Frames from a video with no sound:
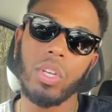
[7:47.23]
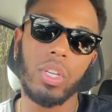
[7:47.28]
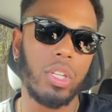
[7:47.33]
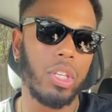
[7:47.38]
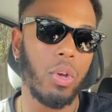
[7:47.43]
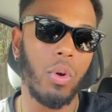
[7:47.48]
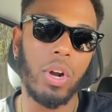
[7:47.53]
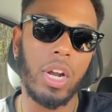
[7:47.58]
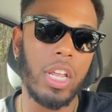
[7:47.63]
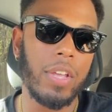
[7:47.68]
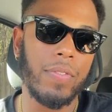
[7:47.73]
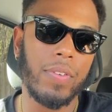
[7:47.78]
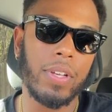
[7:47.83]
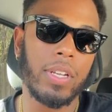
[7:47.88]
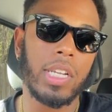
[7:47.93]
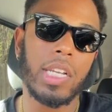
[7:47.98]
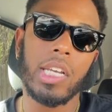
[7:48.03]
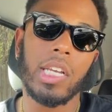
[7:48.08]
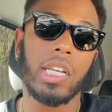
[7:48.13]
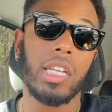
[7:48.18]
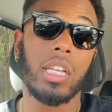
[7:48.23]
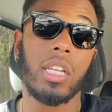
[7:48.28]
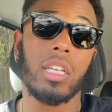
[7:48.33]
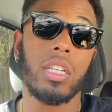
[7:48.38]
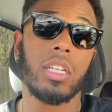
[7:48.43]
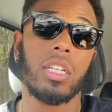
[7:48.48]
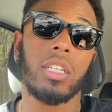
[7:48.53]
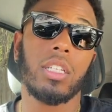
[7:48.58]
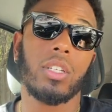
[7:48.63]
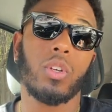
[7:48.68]
Don't even
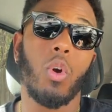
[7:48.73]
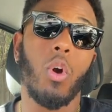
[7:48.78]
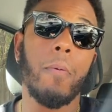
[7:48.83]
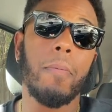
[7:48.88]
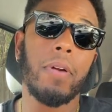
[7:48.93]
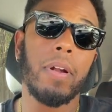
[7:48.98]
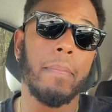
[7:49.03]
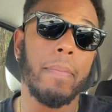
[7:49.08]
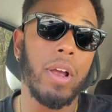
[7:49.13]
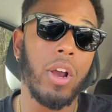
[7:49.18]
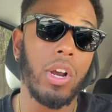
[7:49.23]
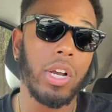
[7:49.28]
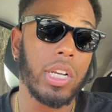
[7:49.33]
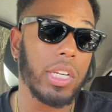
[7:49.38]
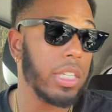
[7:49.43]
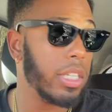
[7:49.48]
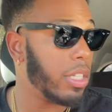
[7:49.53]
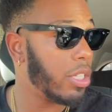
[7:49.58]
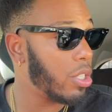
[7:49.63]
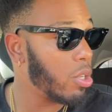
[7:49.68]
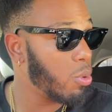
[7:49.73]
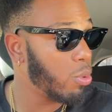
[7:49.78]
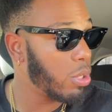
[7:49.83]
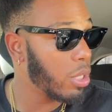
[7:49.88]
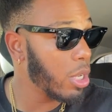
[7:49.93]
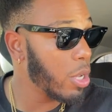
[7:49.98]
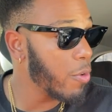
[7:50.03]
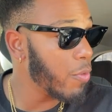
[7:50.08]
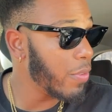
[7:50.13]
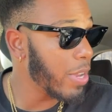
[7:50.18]
corporate America is so
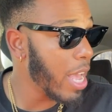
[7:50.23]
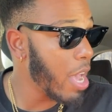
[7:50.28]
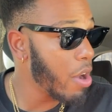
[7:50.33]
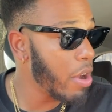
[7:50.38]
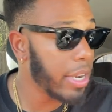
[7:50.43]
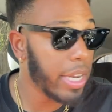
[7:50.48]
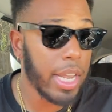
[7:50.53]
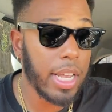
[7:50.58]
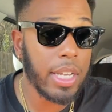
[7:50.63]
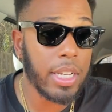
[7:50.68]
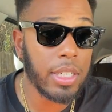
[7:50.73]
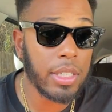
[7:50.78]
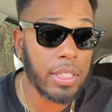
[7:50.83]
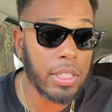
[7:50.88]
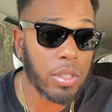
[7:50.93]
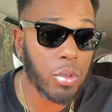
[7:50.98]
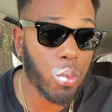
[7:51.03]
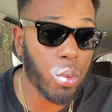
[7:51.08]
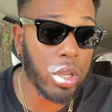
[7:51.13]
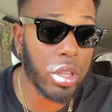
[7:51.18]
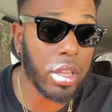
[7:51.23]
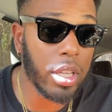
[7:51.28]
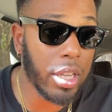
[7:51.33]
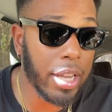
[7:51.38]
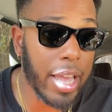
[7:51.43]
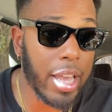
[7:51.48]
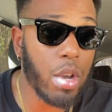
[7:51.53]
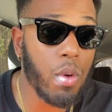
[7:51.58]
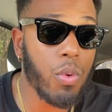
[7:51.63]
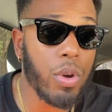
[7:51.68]
tough nowadays with the
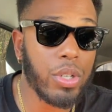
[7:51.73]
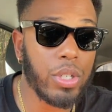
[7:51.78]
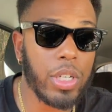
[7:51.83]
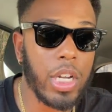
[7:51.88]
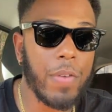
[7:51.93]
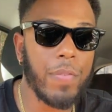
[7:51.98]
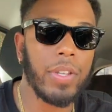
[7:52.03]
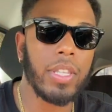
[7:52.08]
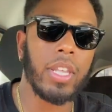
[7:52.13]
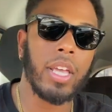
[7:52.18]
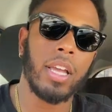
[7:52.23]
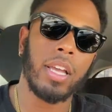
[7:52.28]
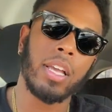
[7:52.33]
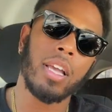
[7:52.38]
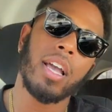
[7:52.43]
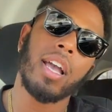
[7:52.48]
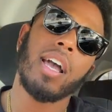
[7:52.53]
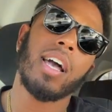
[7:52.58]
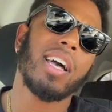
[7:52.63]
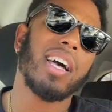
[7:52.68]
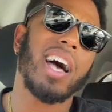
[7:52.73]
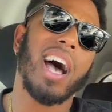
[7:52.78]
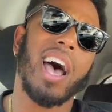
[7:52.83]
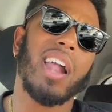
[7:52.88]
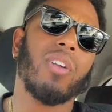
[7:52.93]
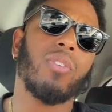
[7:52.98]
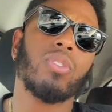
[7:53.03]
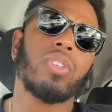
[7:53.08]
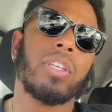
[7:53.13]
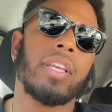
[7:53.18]
language and everything. I
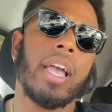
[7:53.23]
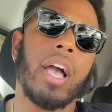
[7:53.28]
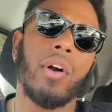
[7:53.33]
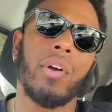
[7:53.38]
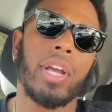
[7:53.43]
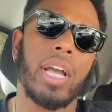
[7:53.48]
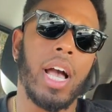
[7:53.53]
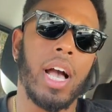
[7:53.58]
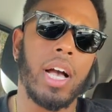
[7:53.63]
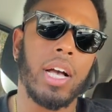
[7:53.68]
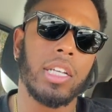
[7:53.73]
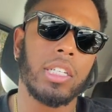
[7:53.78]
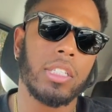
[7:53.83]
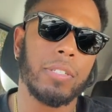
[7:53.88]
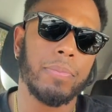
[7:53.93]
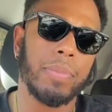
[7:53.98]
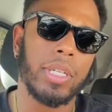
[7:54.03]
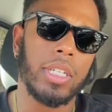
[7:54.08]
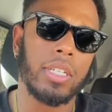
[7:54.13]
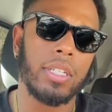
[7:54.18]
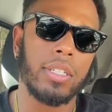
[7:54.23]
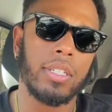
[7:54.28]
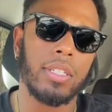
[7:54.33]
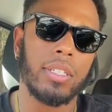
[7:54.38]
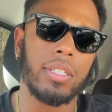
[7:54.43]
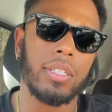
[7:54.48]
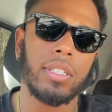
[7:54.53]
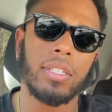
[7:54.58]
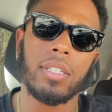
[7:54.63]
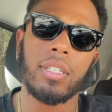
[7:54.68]
don't see how guys be
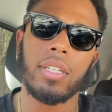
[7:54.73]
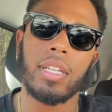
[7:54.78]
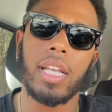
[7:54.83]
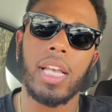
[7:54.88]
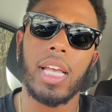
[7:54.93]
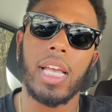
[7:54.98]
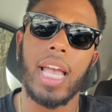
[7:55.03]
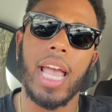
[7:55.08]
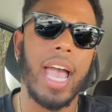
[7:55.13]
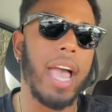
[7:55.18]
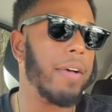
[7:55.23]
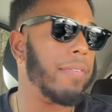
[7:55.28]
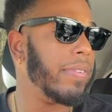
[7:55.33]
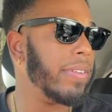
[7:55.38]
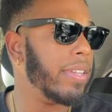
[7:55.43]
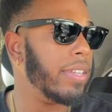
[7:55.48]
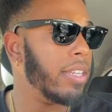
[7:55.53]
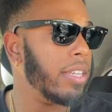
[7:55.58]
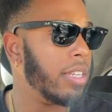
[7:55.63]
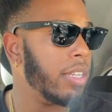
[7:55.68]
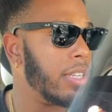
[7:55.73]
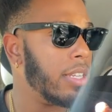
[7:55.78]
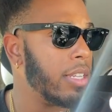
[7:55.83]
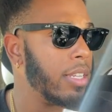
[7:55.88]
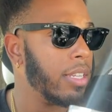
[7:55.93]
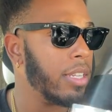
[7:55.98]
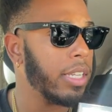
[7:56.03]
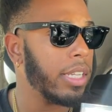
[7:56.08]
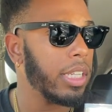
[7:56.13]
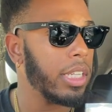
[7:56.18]
having
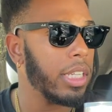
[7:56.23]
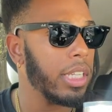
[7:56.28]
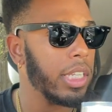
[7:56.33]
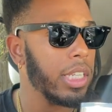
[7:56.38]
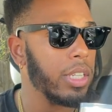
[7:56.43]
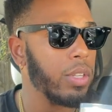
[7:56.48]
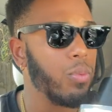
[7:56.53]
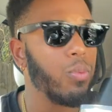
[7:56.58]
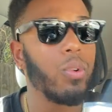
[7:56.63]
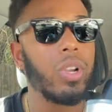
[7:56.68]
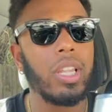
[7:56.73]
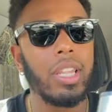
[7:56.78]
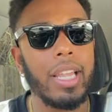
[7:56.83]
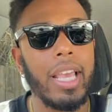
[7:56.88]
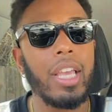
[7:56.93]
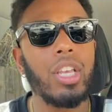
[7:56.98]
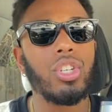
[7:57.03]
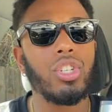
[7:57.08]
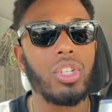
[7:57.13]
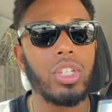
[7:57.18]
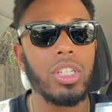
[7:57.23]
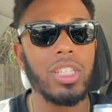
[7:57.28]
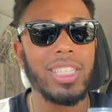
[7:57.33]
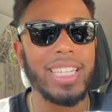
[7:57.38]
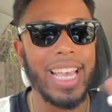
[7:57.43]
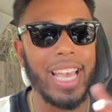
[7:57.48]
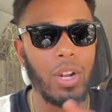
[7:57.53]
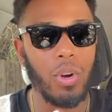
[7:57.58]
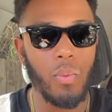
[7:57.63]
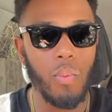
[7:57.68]
relations
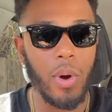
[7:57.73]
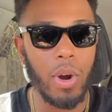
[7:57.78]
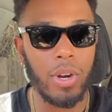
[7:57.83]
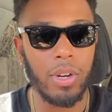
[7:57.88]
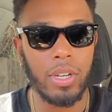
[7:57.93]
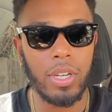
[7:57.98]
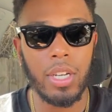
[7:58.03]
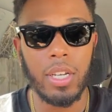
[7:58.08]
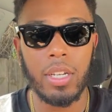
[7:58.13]
at work.